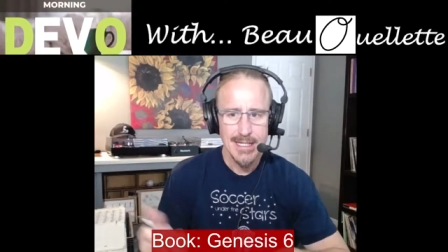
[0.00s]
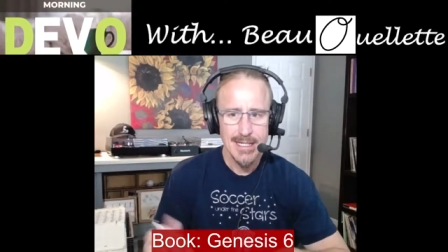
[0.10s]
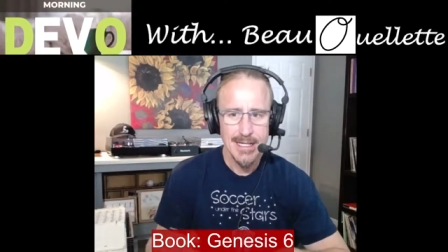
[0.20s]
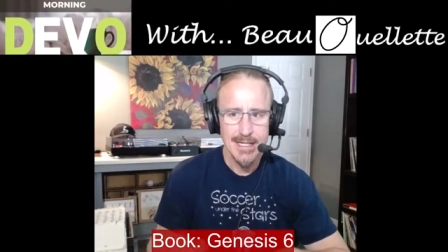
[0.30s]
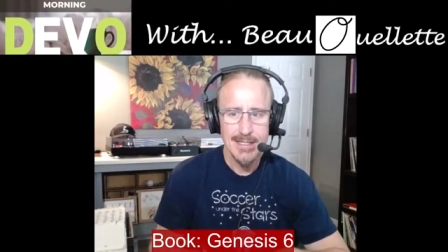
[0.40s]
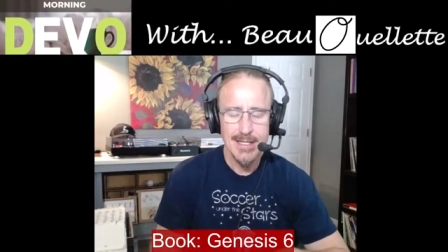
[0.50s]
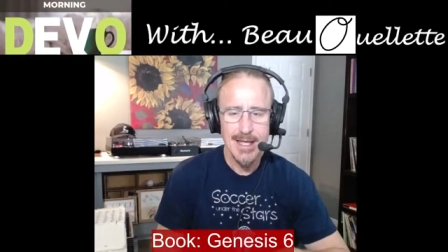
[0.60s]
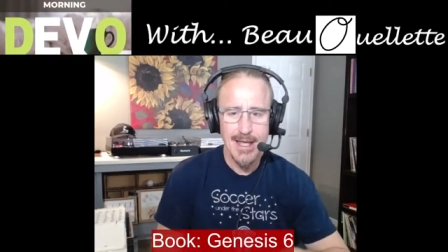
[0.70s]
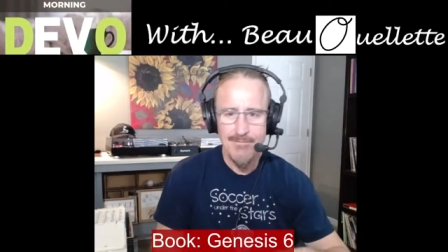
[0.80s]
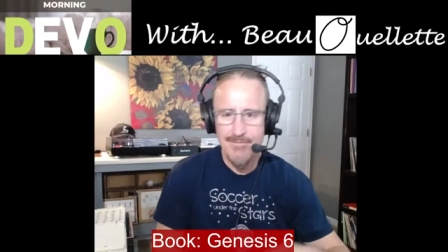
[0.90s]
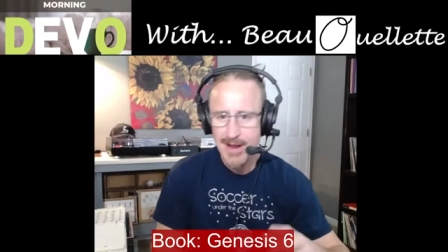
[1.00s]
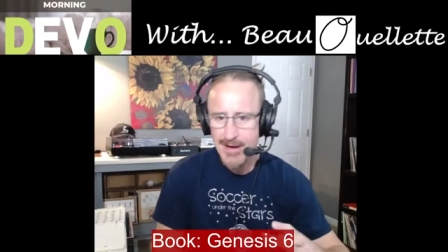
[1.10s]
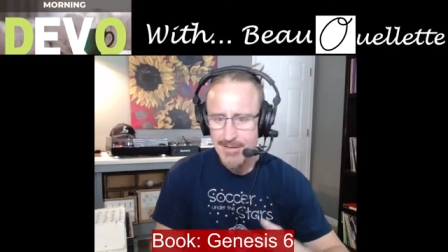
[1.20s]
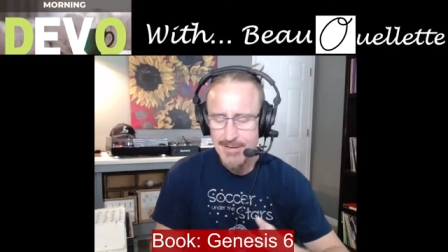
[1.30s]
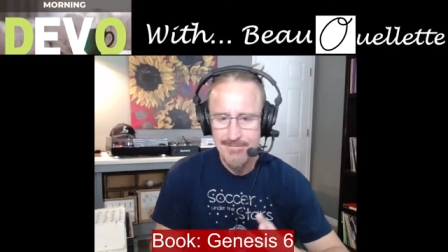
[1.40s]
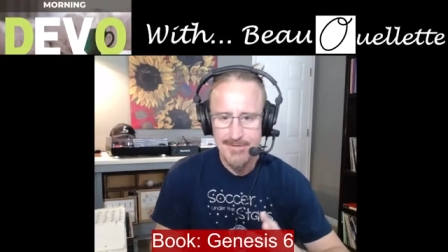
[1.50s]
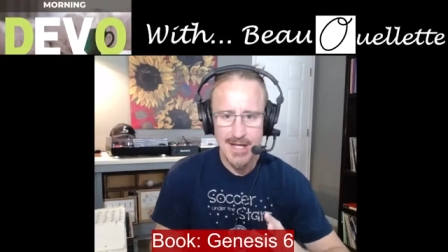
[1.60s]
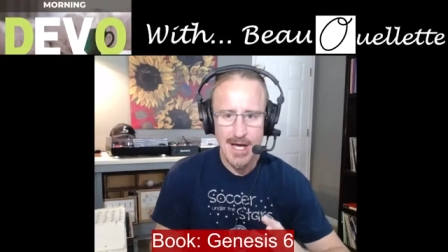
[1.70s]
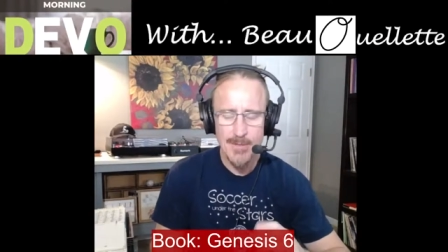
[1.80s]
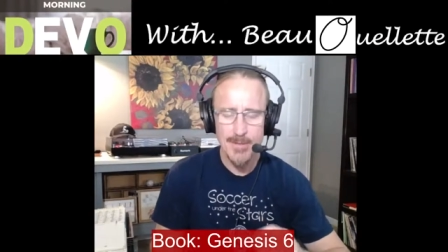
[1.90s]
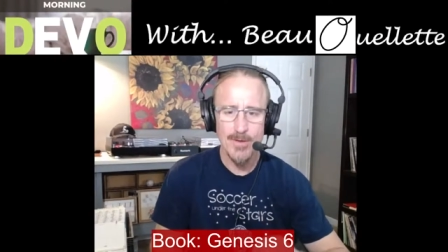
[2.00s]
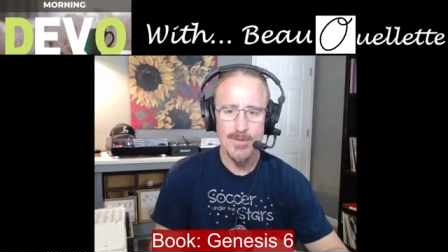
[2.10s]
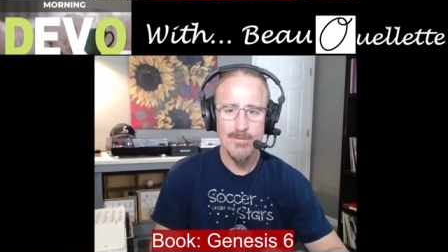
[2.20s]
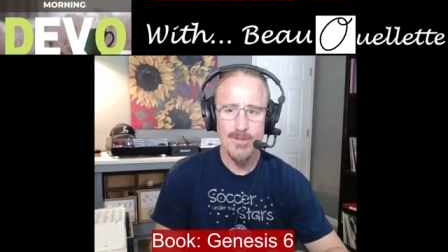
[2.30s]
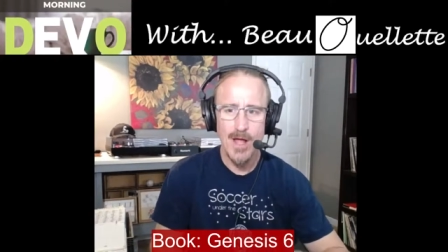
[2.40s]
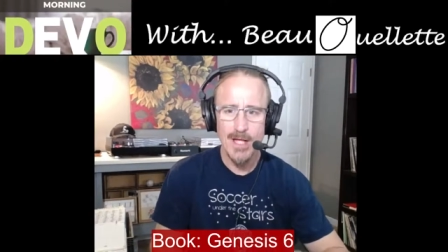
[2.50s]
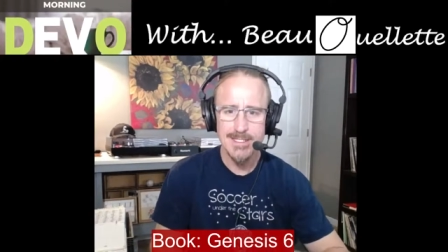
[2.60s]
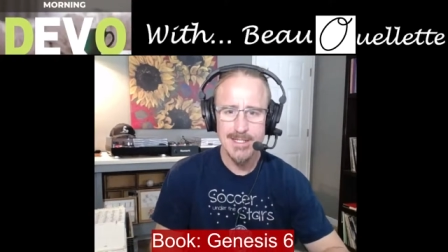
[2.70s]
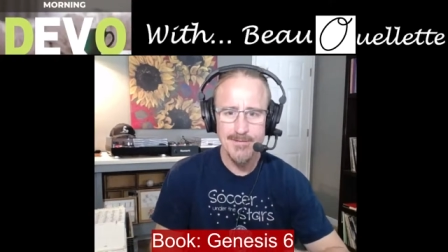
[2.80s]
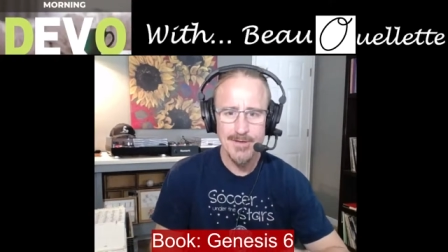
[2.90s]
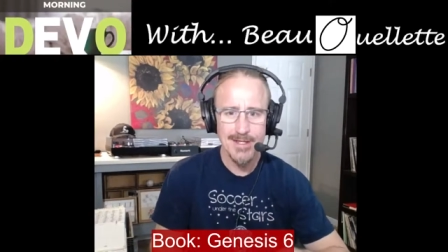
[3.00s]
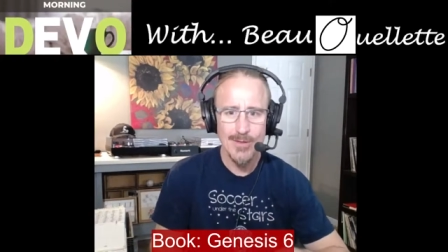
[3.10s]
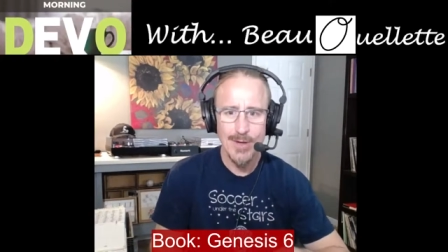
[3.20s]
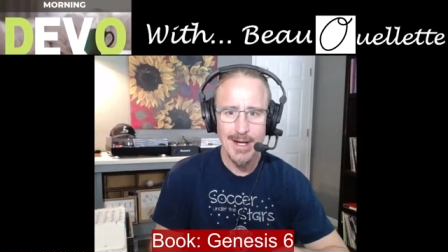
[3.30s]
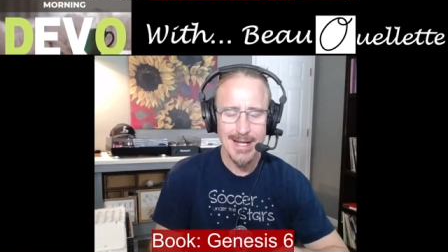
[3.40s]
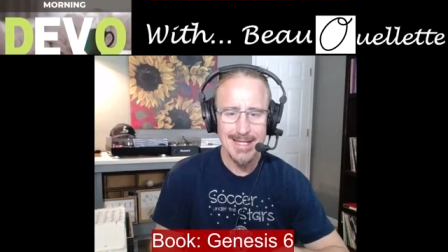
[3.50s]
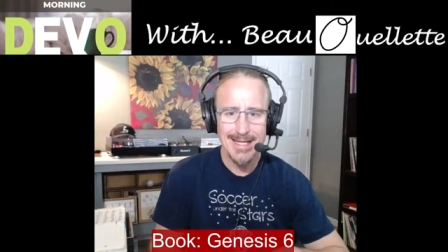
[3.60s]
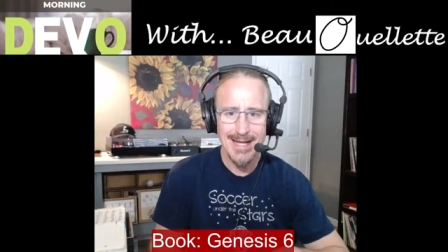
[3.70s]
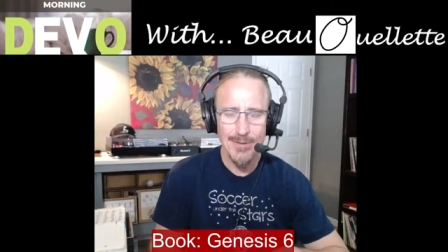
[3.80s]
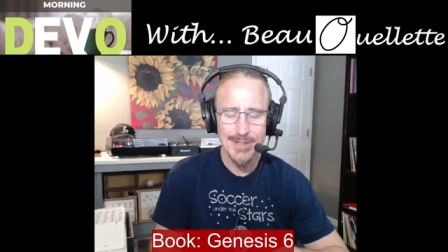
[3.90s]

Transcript: Uh, it, very phenomenal, a lot different than what, again, I was